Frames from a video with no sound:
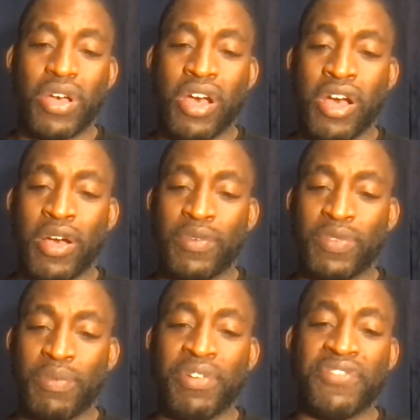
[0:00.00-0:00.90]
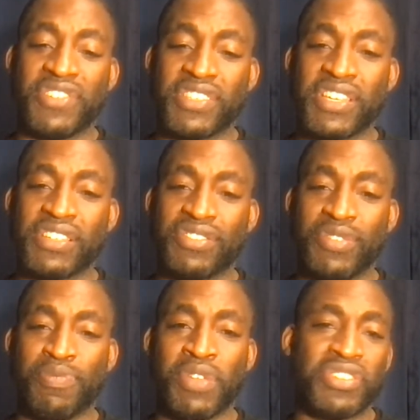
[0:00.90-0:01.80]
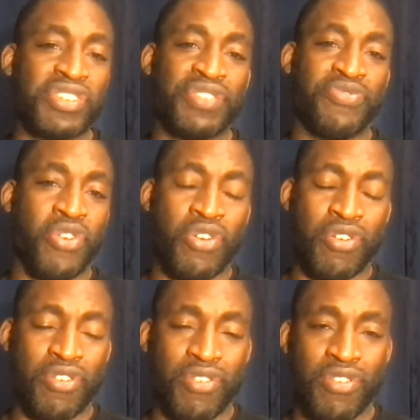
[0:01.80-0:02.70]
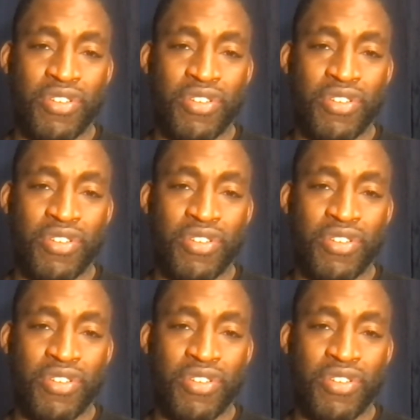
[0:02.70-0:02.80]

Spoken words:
the previous teacher mentioned were